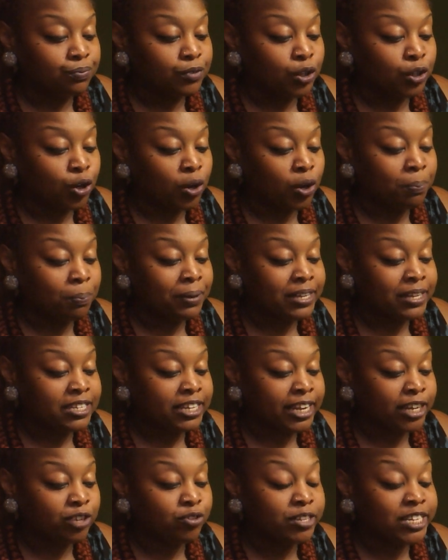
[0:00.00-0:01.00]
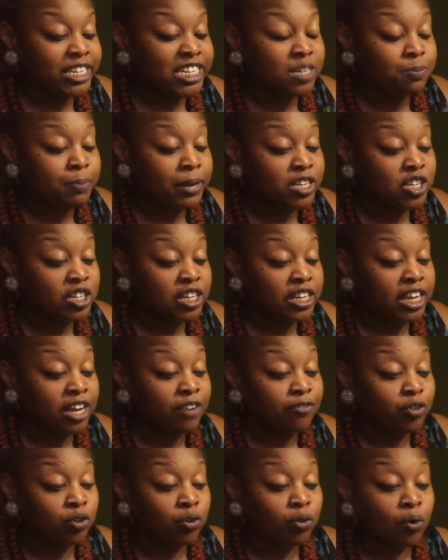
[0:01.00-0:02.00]
your best interest, especially
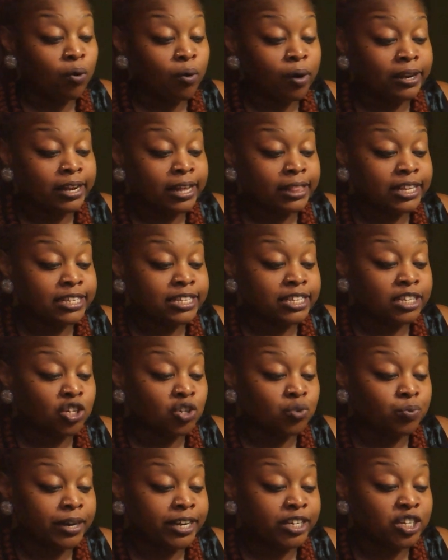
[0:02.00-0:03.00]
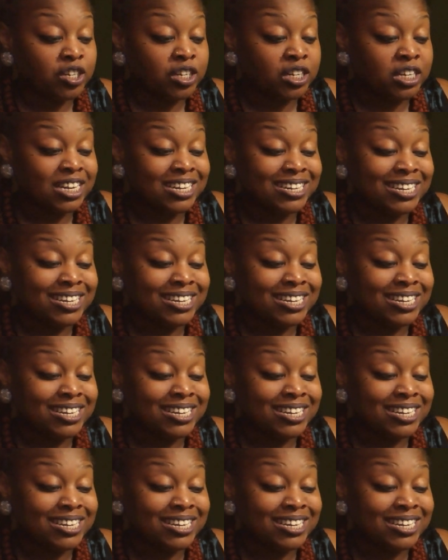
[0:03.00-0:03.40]
if you're going at the situation